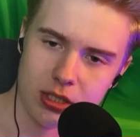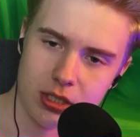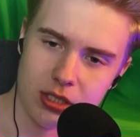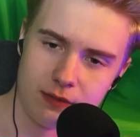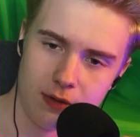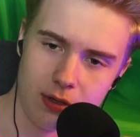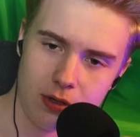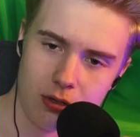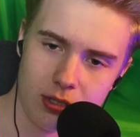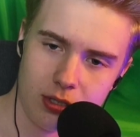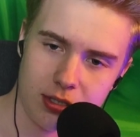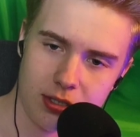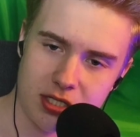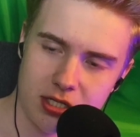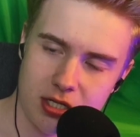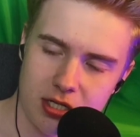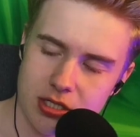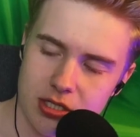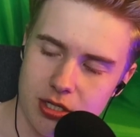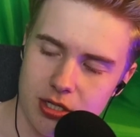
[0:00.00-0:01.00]
it's voting
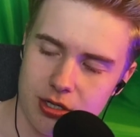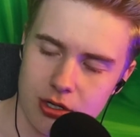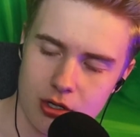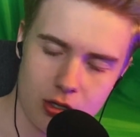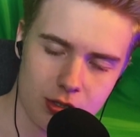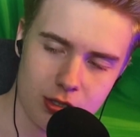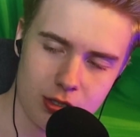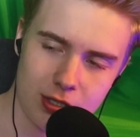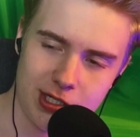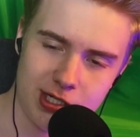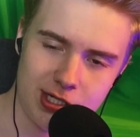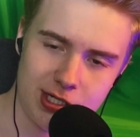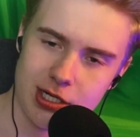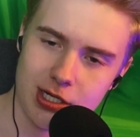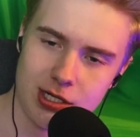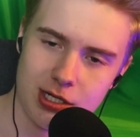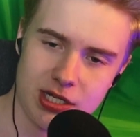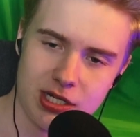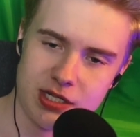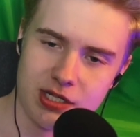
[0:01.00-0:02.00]
season, you only
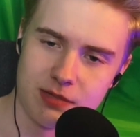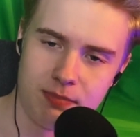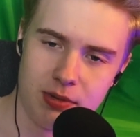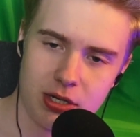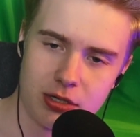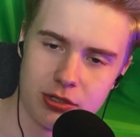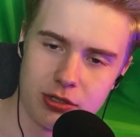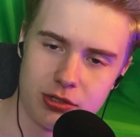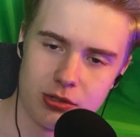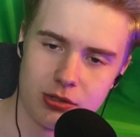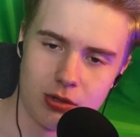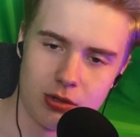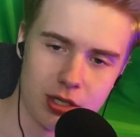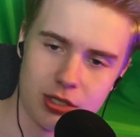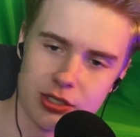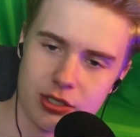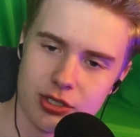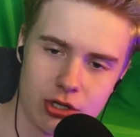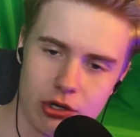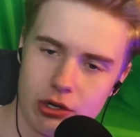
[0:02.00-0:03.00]
see these big
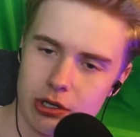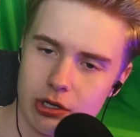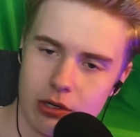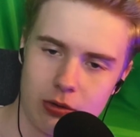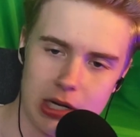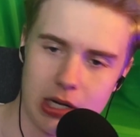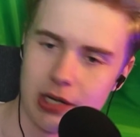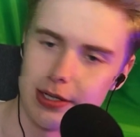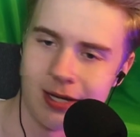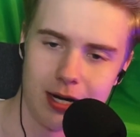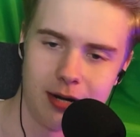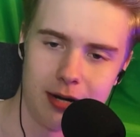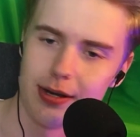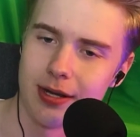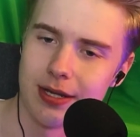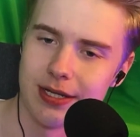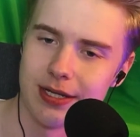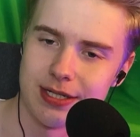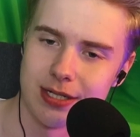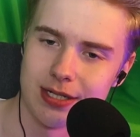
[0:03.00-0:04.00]
trucks going around
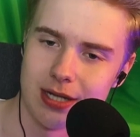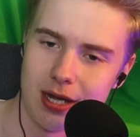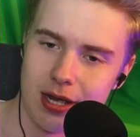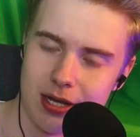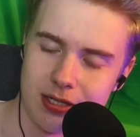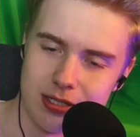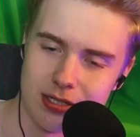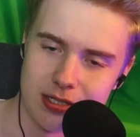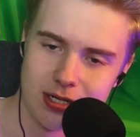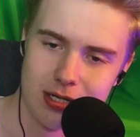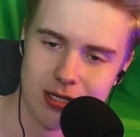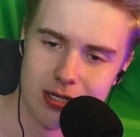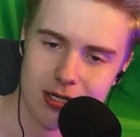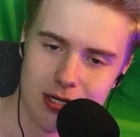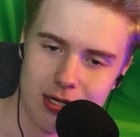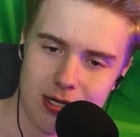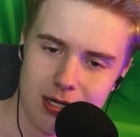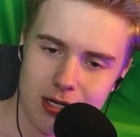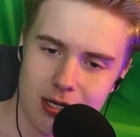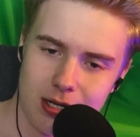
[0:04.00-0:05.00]
carrying signs.
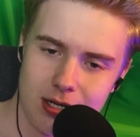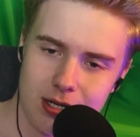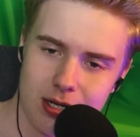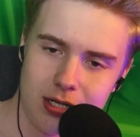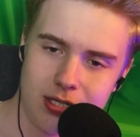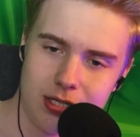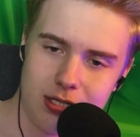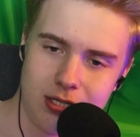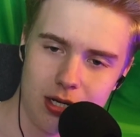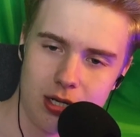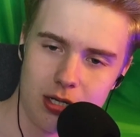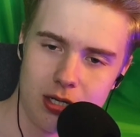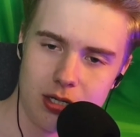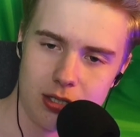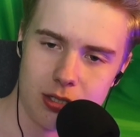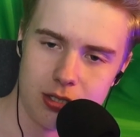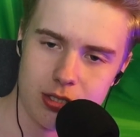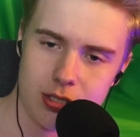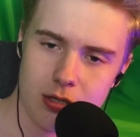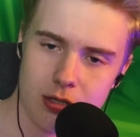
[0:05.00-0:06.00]
They
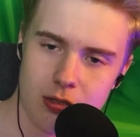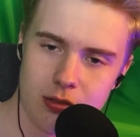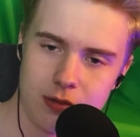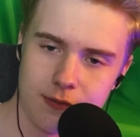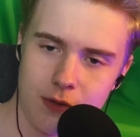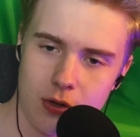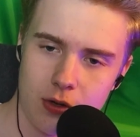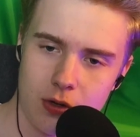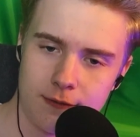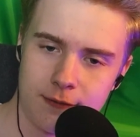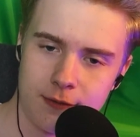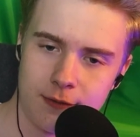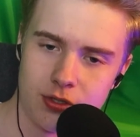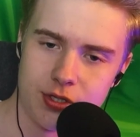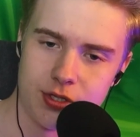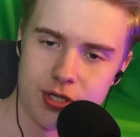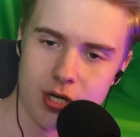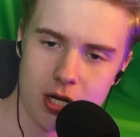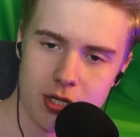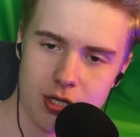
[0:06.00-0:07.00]
say, don't vote for
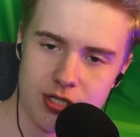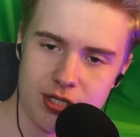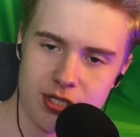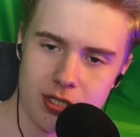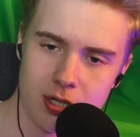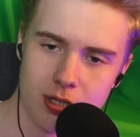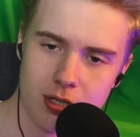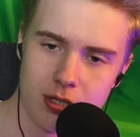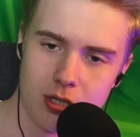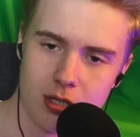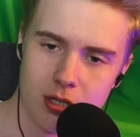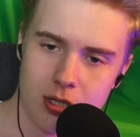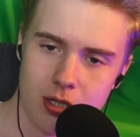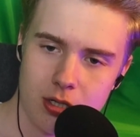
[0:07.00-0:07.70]
Johnson,